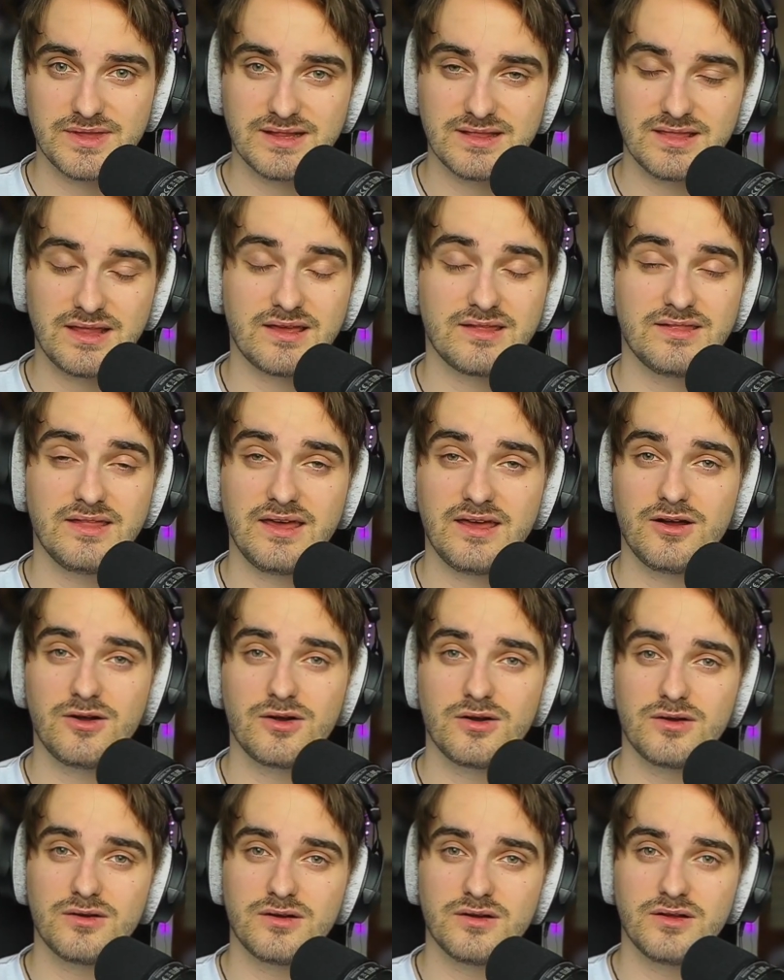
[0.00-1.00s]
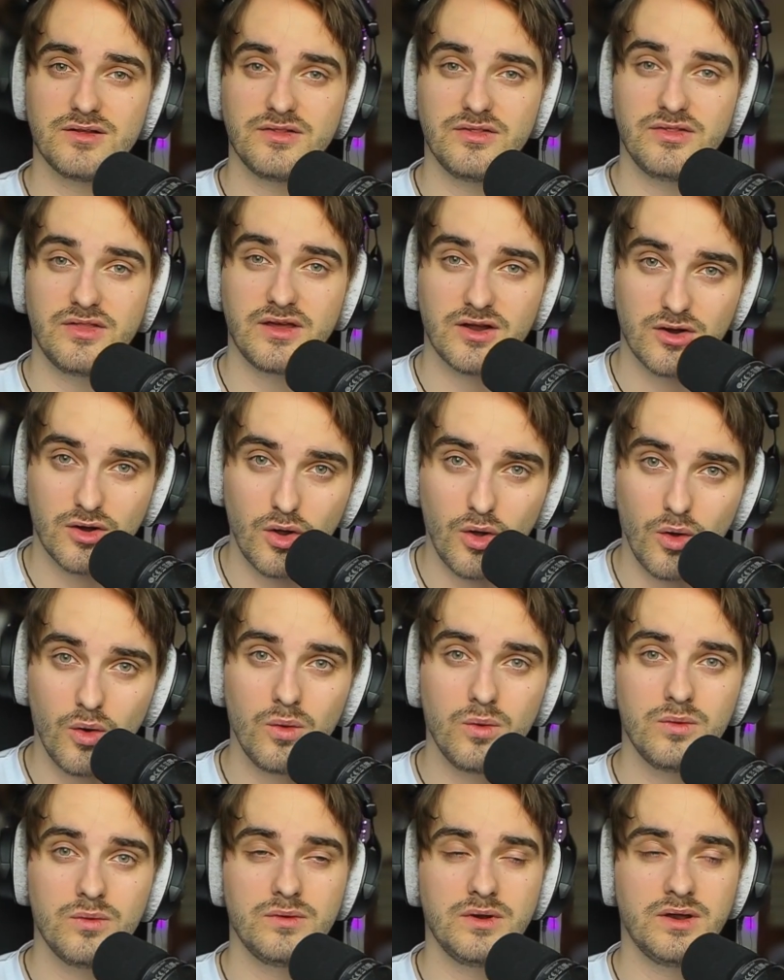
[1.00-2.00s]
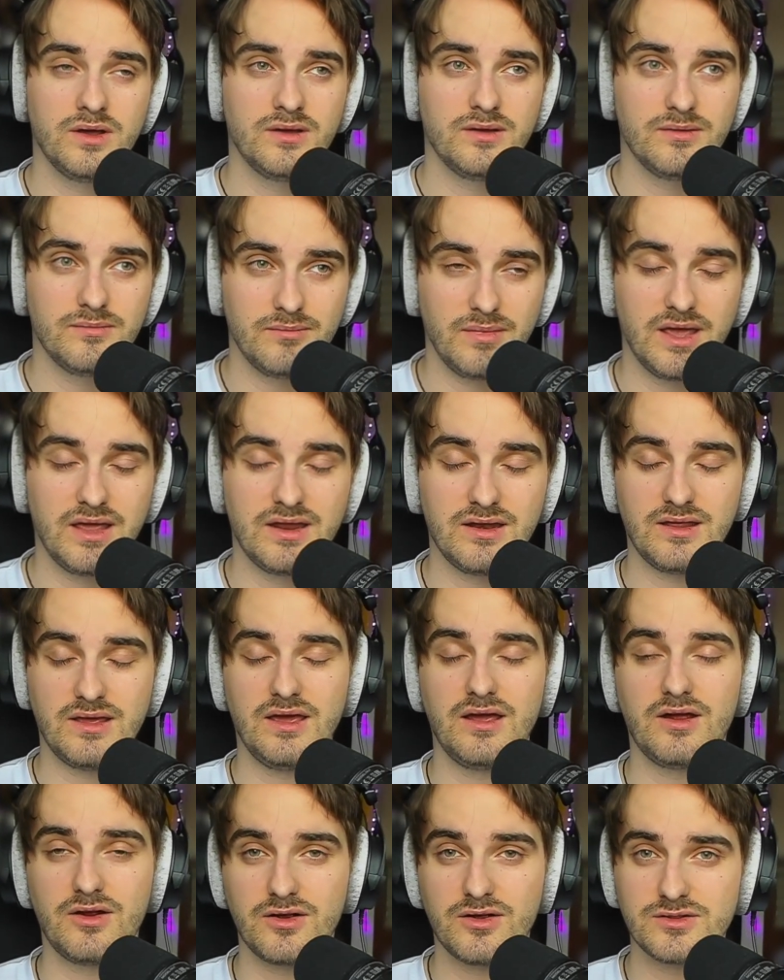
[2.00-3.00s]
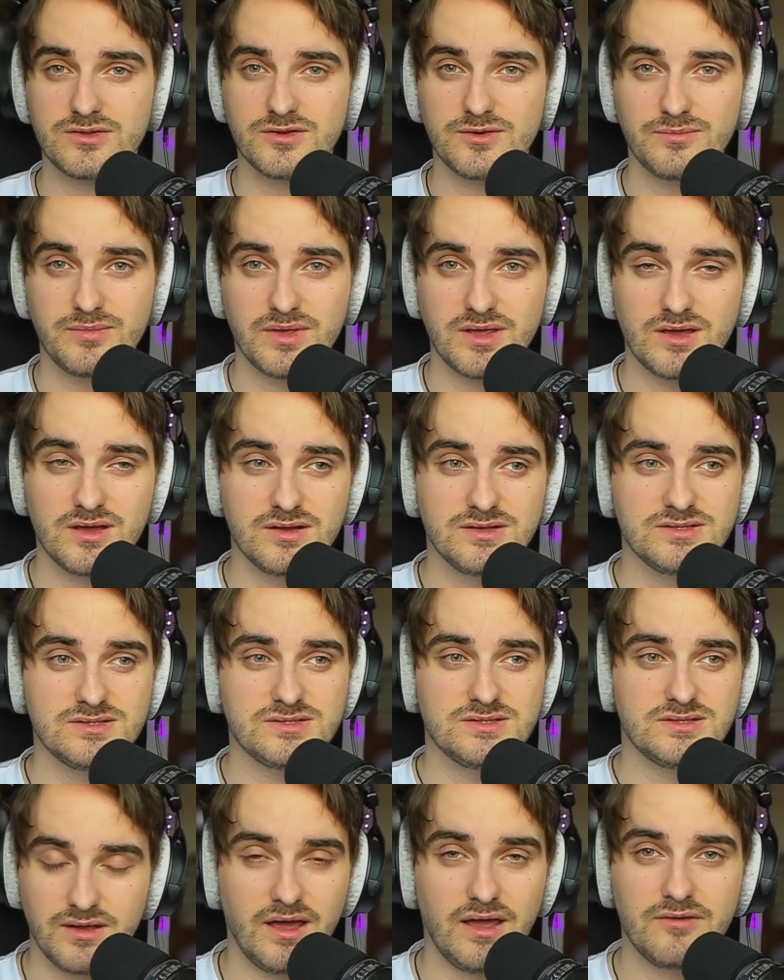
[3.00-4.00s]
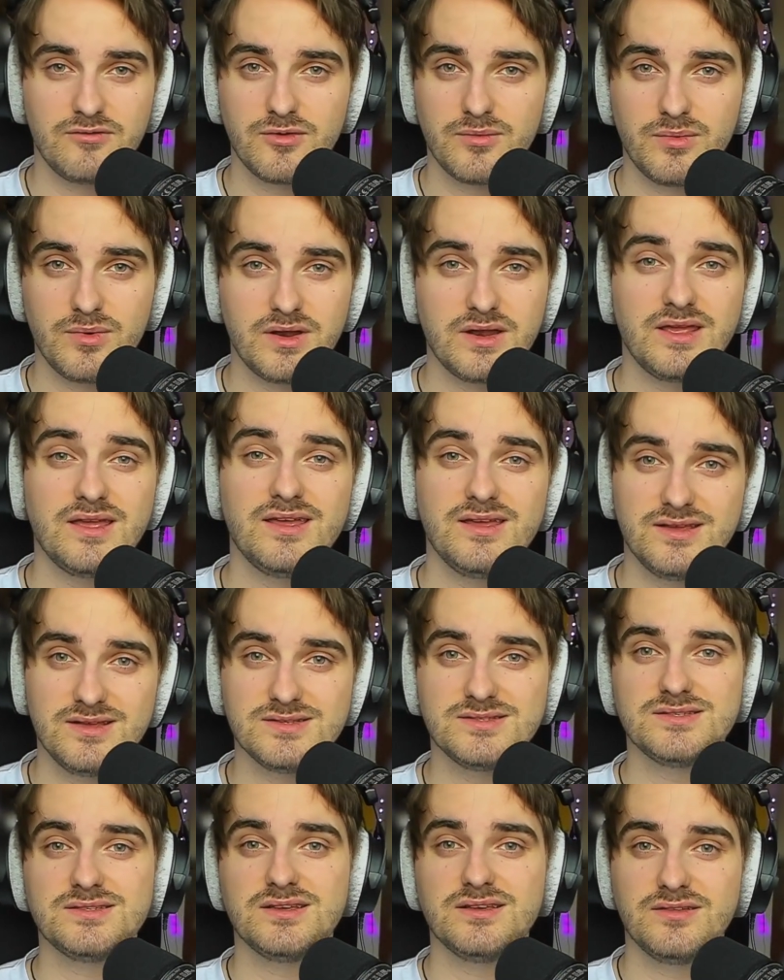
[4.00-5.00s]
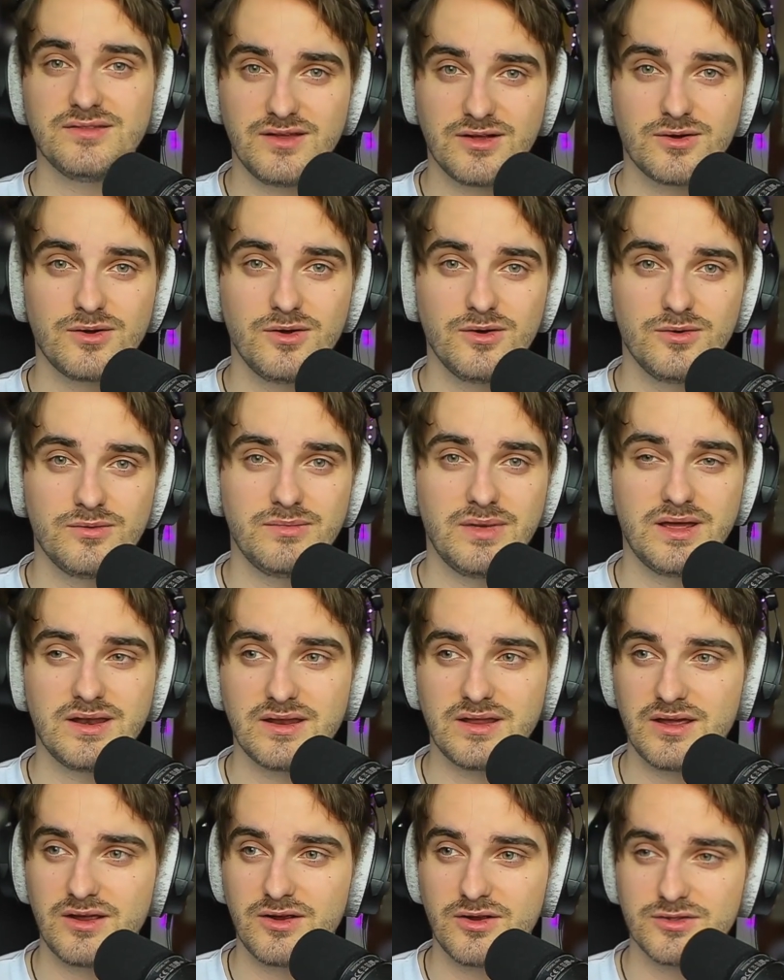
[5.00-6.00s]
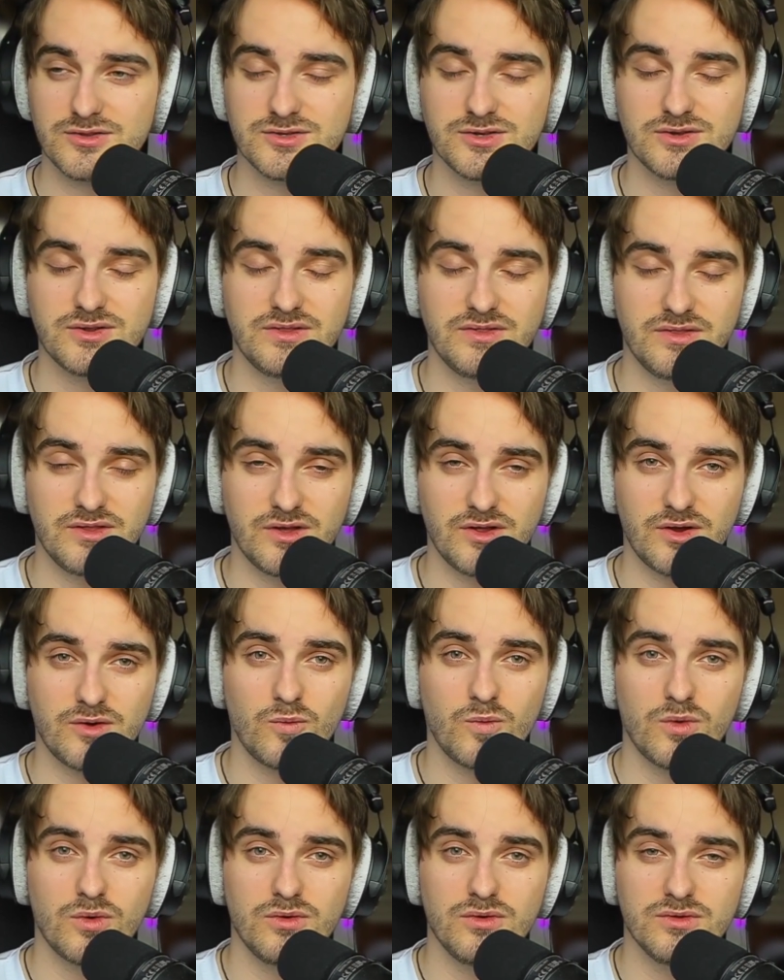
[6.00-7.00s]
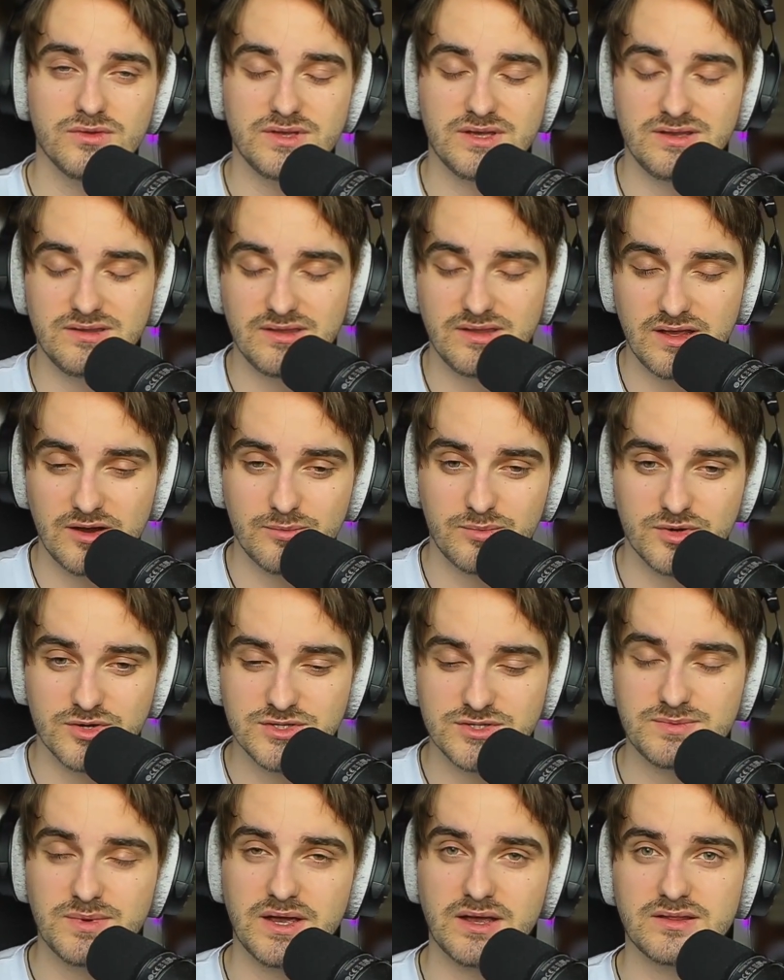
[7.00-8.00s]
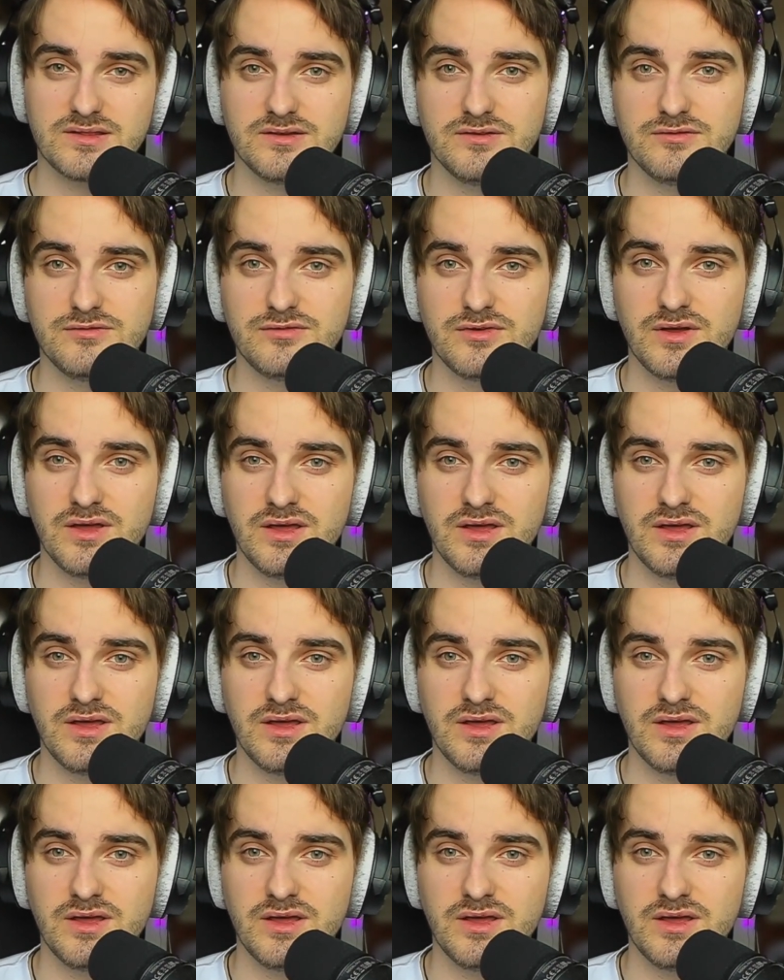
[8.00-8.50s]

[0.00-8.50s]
like they are their own main character, because everybody is their own main character in their world, in their perspective.